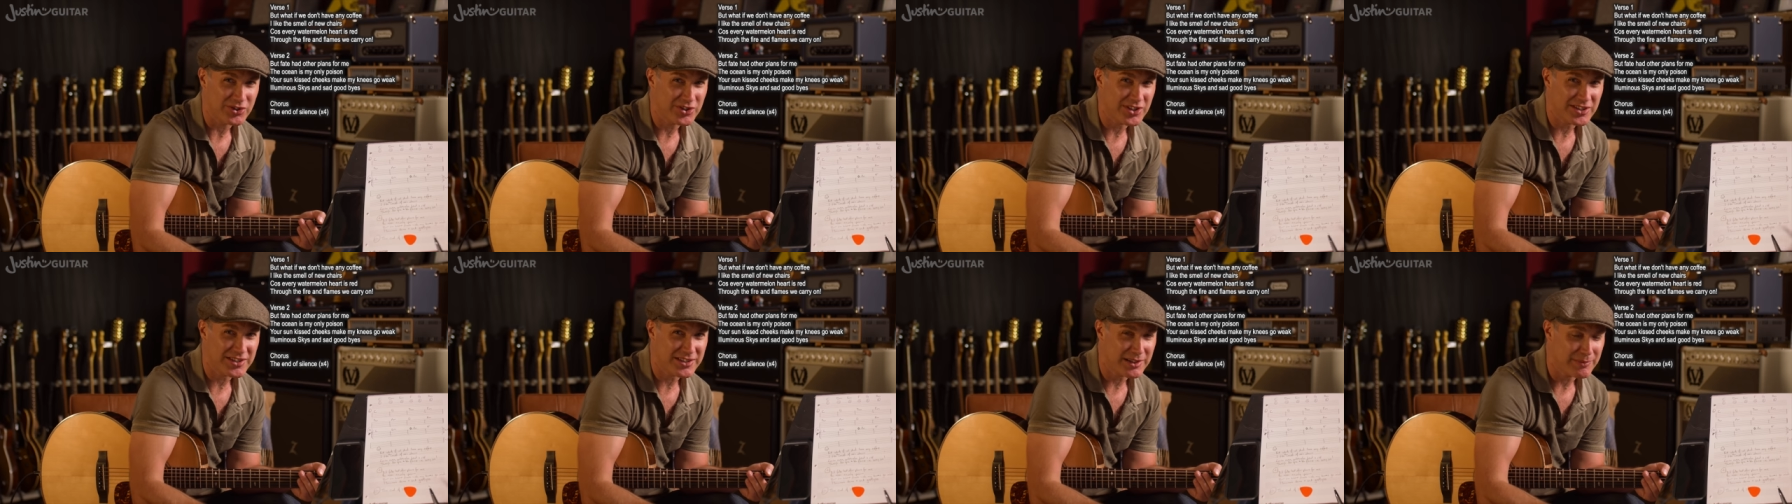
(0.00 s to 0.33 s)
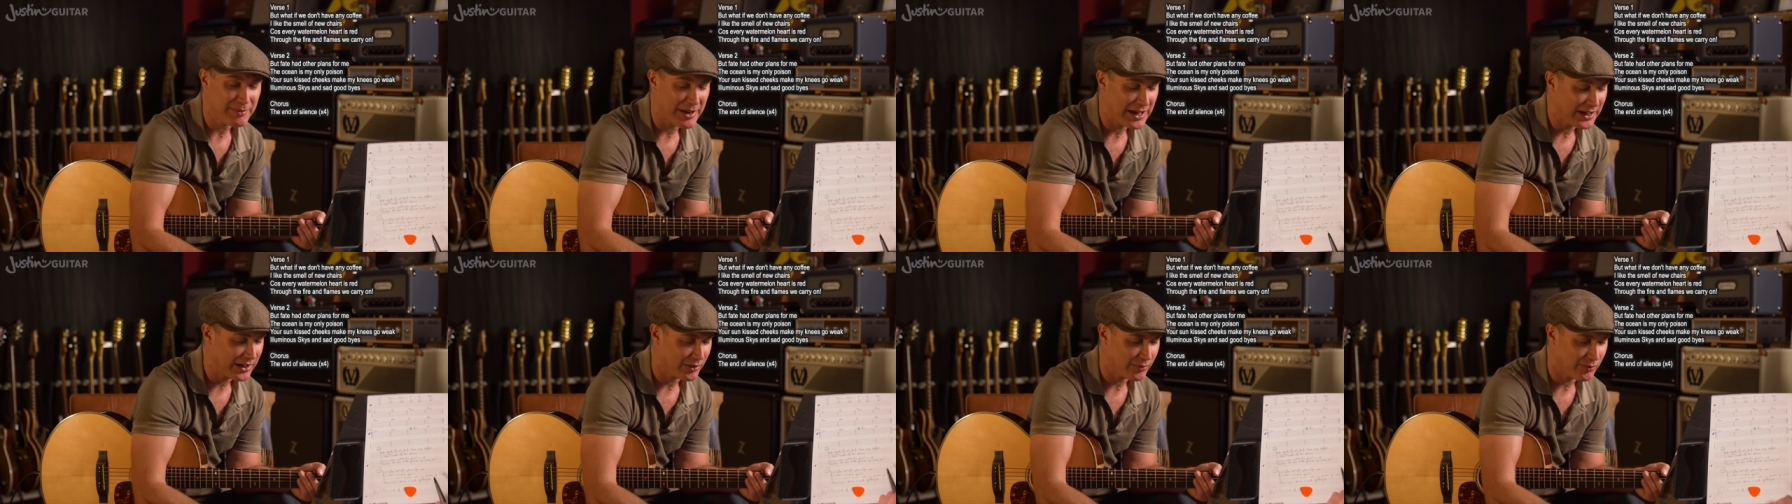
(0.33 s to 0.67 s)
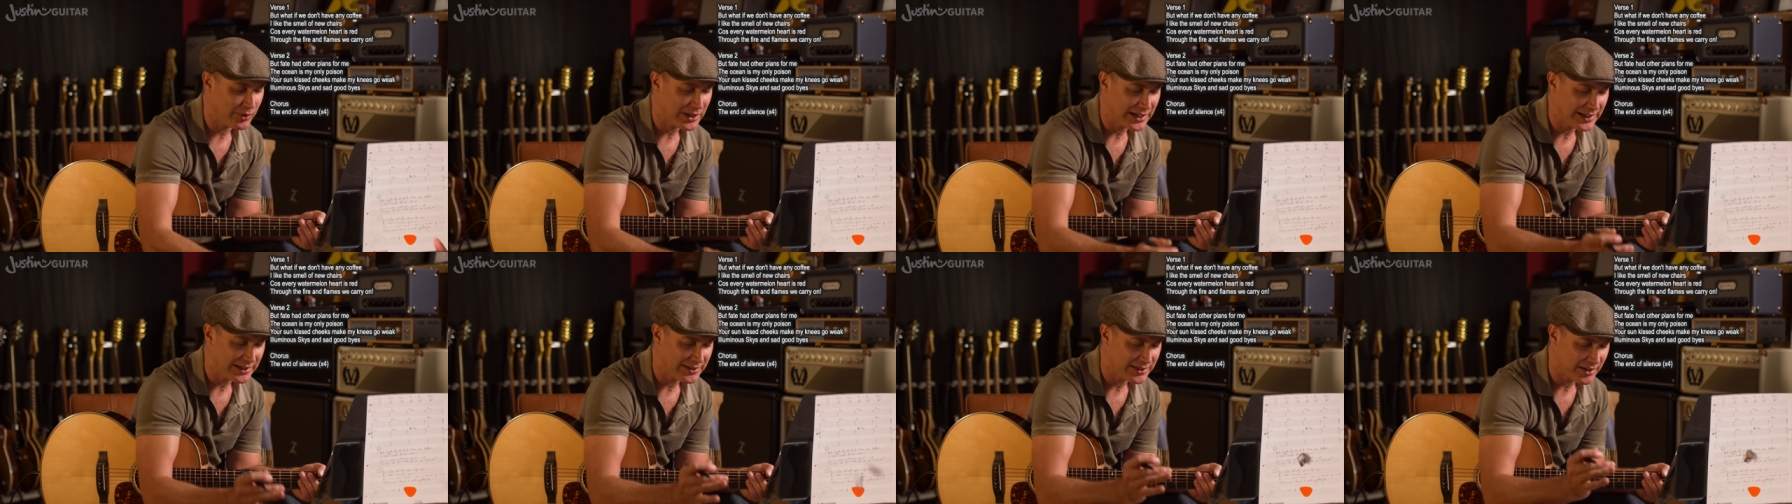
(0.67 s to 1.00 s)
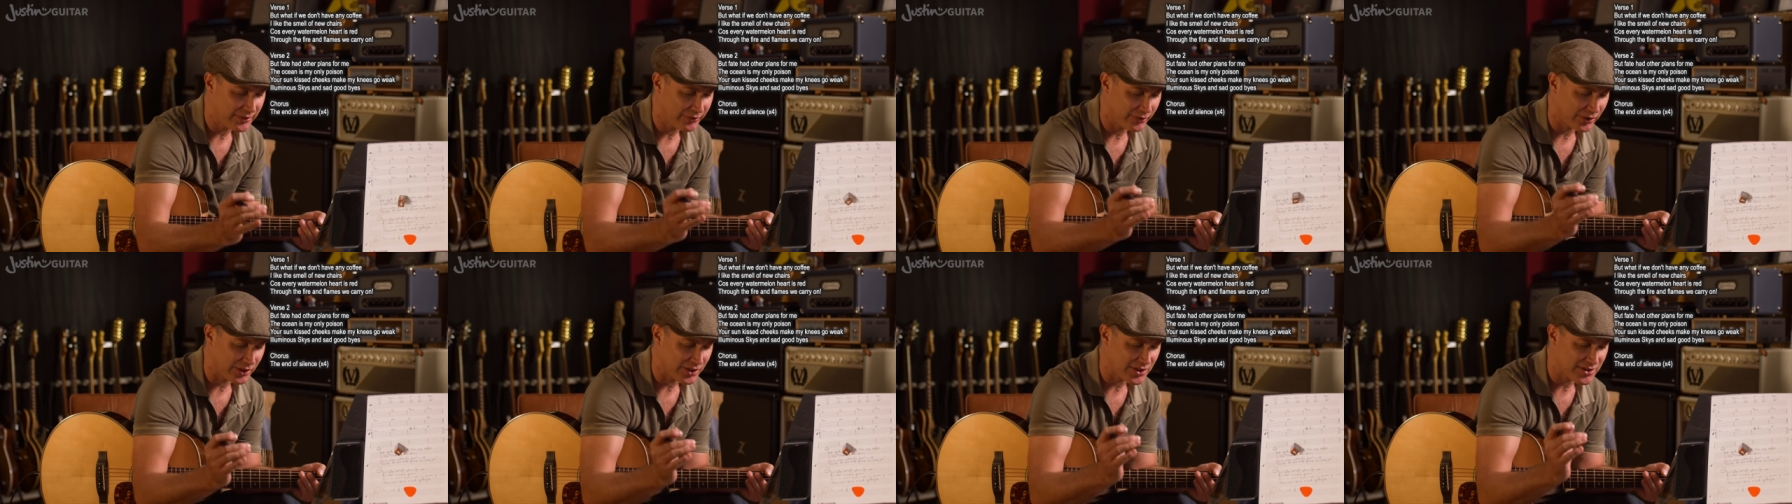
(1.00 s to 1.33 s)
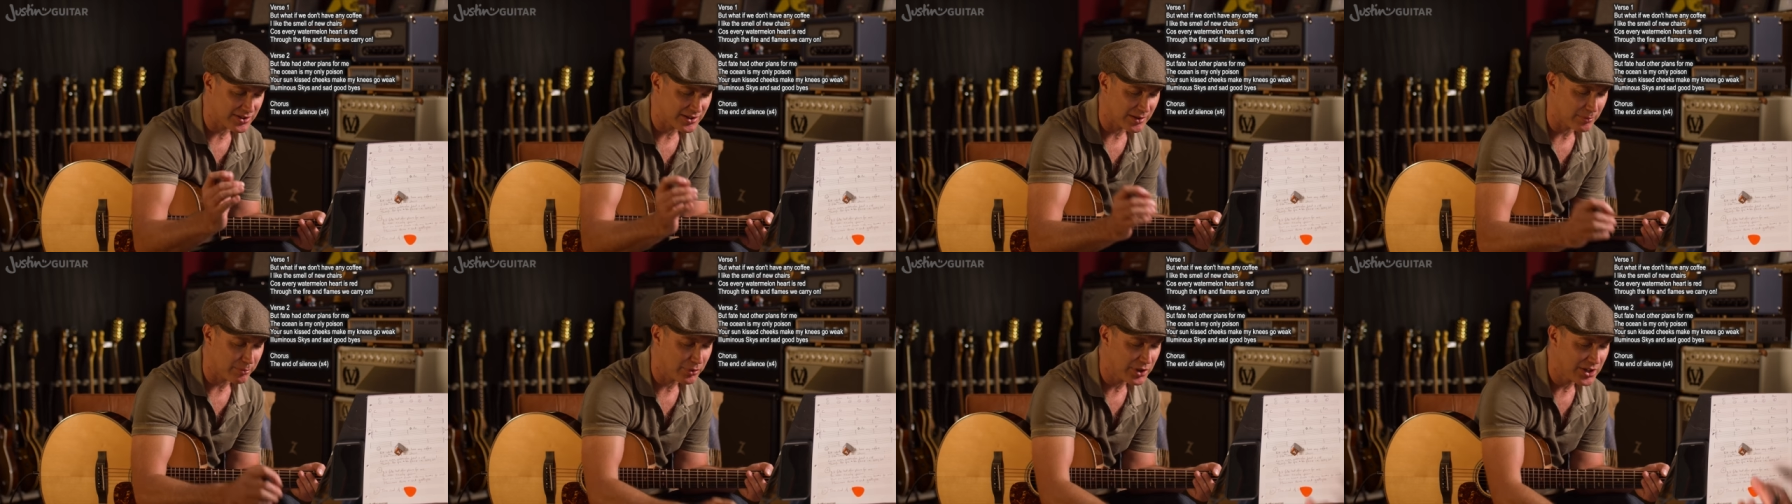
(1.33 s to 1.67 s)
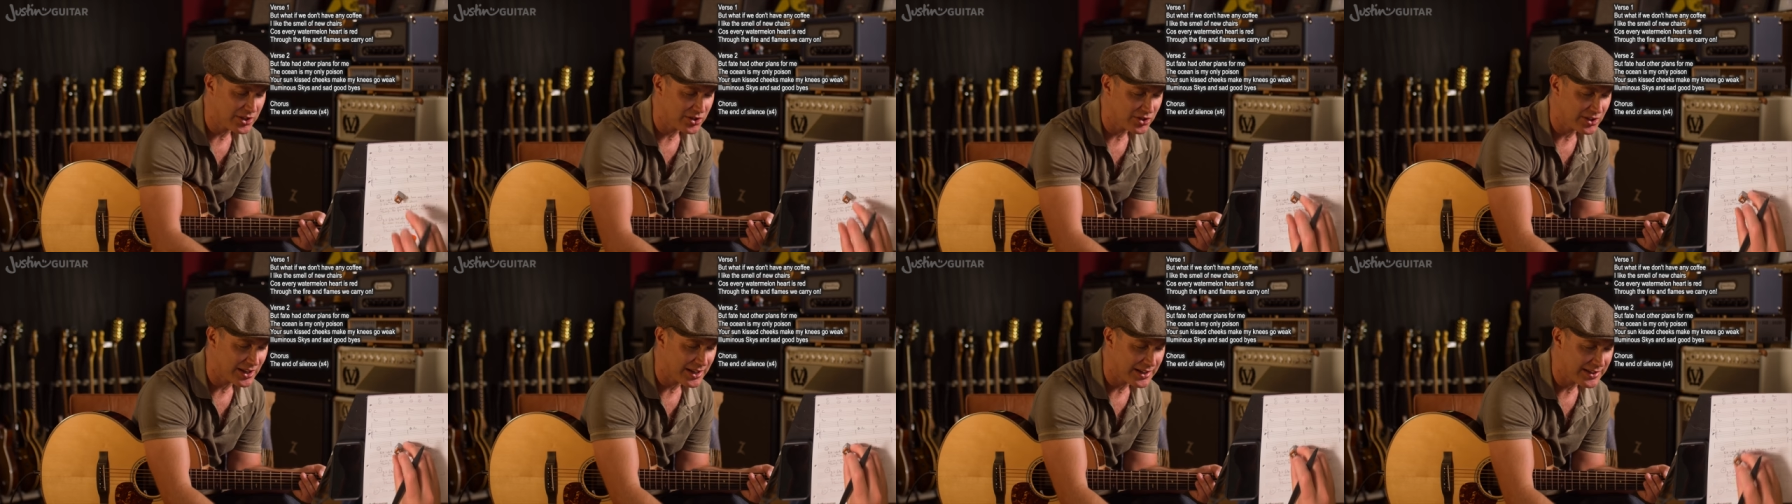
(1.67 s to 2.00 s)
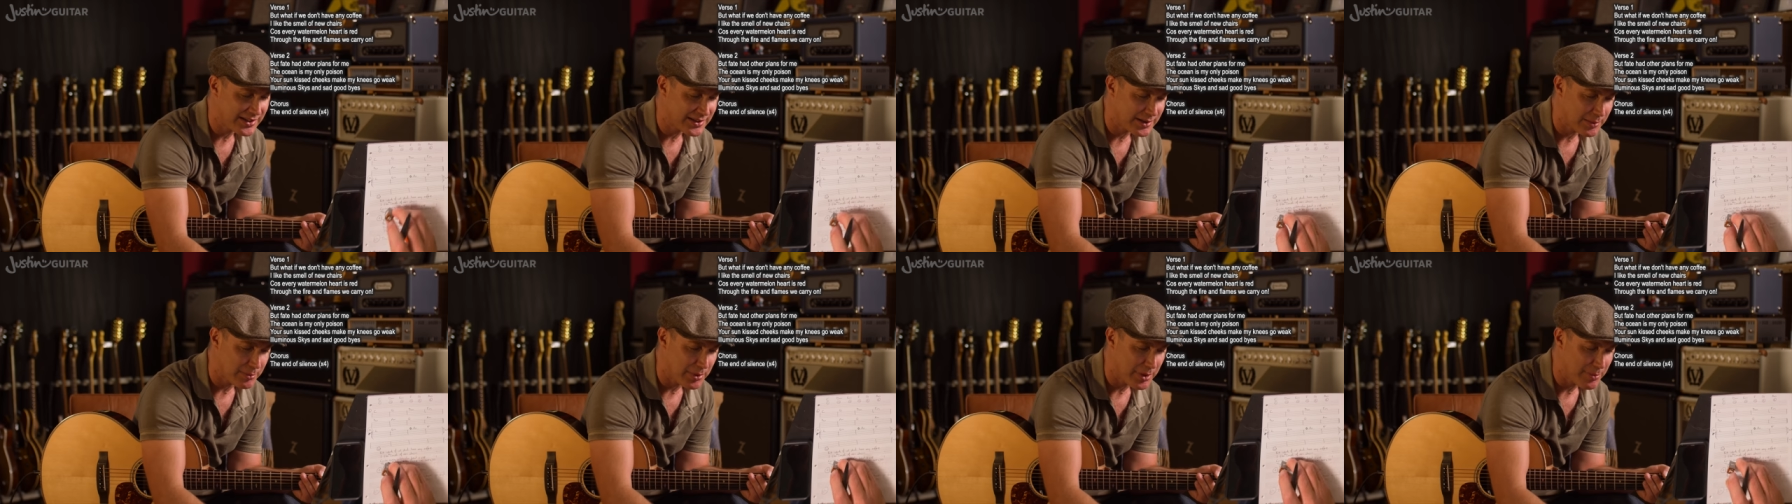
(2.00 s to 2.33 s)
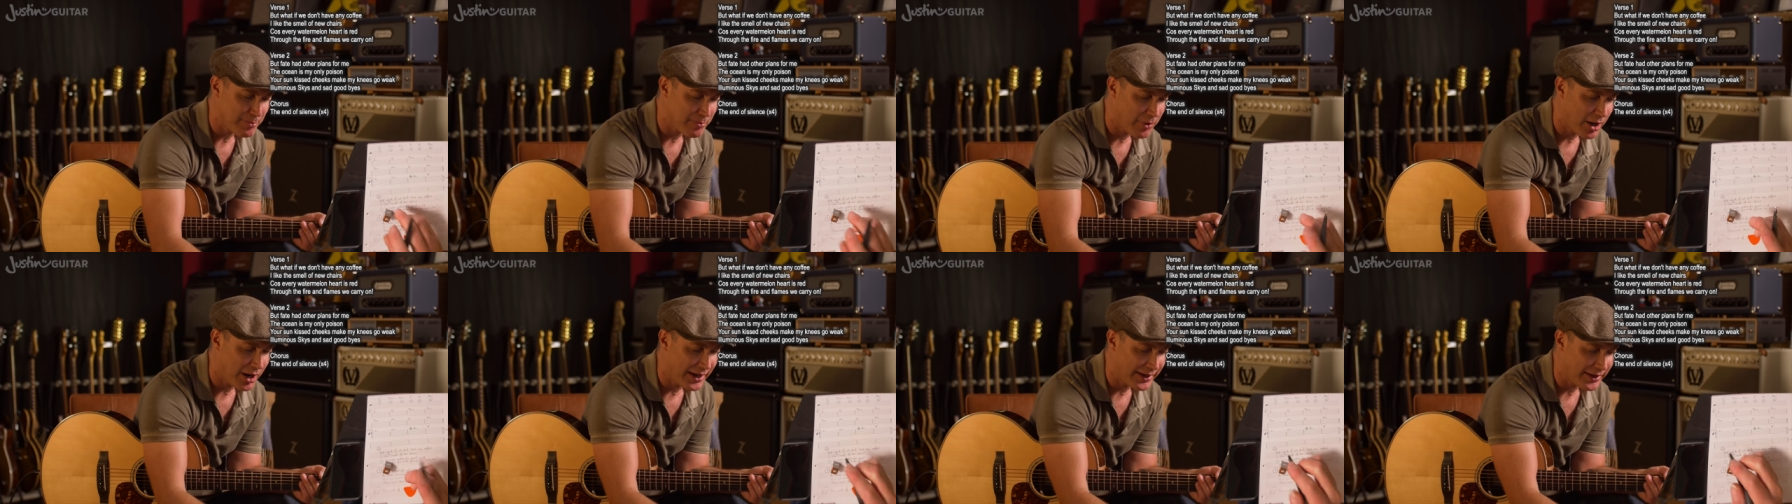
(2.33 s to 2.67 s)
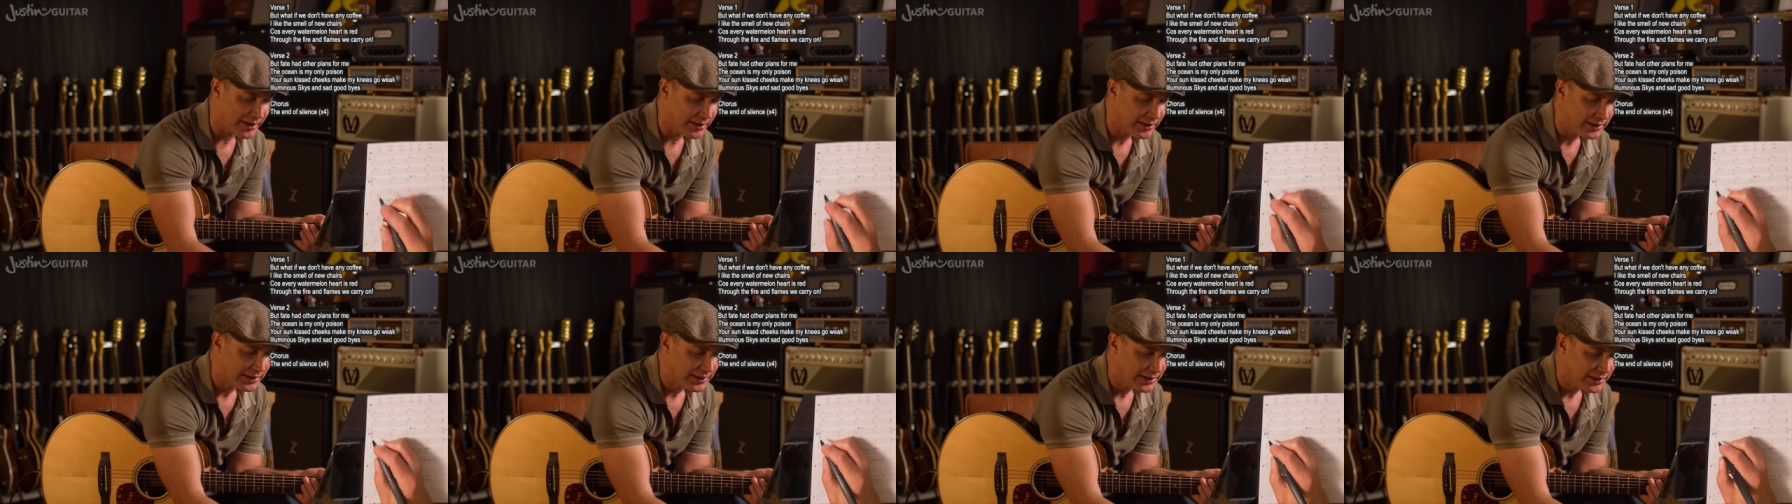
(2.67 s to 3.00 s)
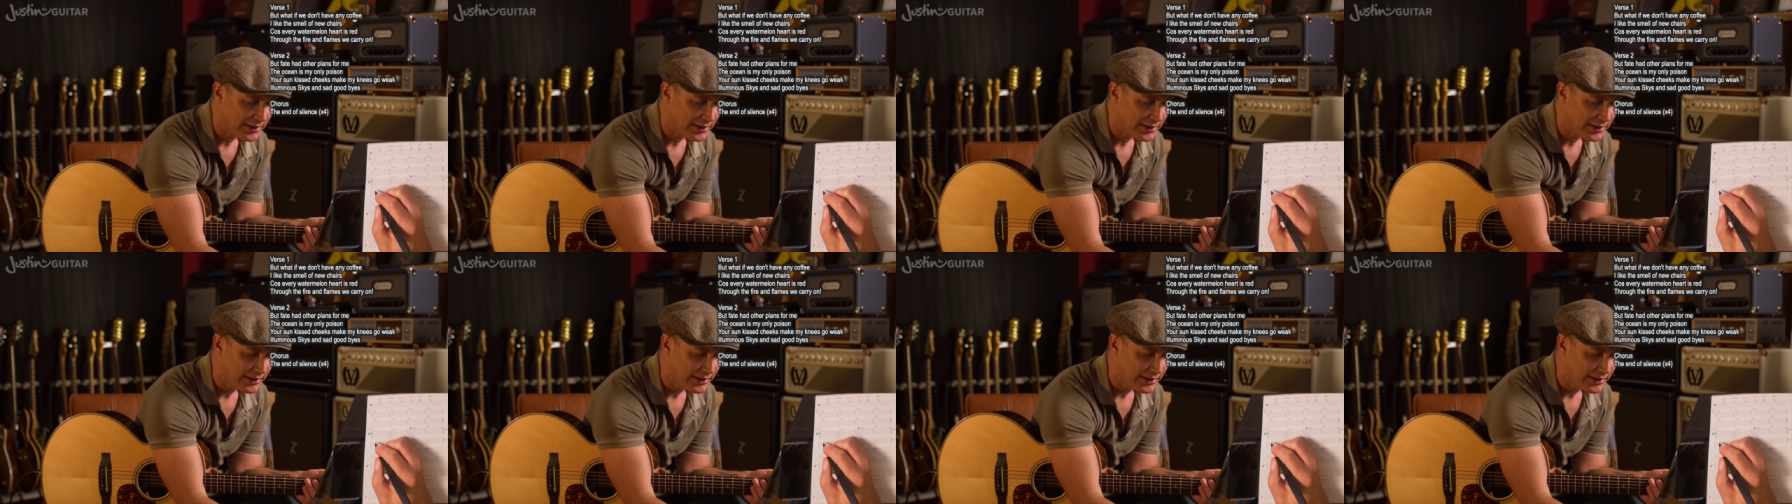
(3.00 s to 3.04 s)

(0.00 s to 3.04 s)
just to make it really different because the bridge needs to be minor.